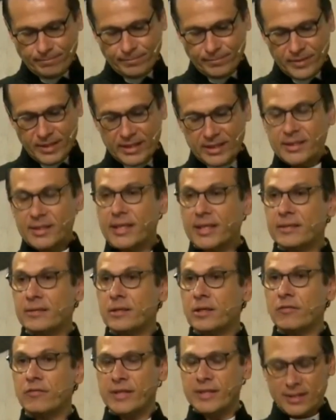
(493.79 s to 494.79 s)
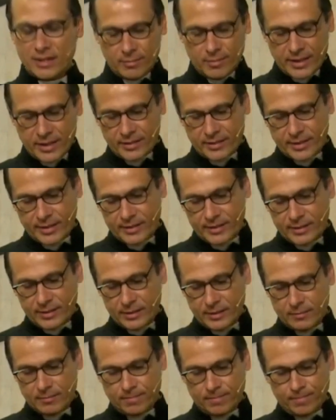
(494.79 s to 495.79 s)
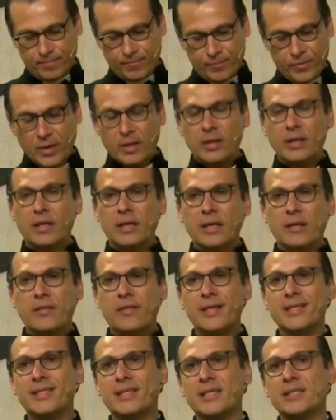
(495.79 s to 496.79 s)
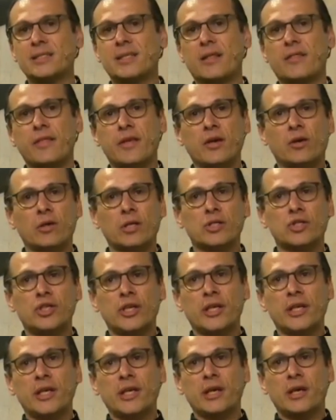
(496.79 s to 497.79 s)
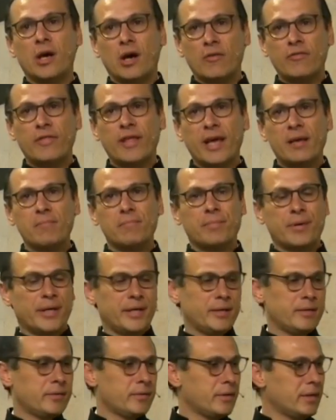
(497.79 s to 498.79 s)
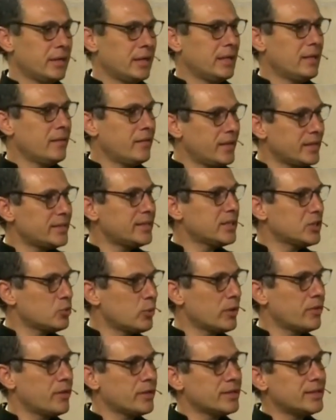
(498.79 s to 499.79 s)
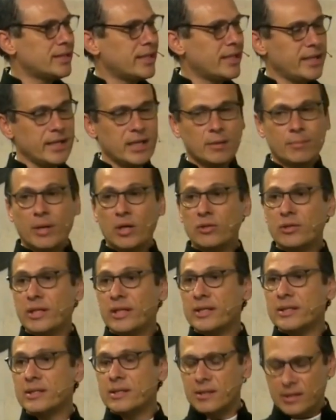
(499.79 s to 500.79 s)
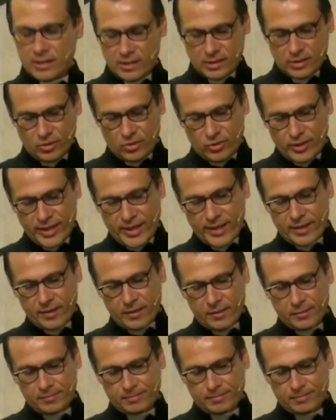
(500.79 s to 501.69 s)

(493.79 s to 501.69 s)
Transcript: They said of the Samaritans. This is the theology of the empire. This is what they're saying about us today.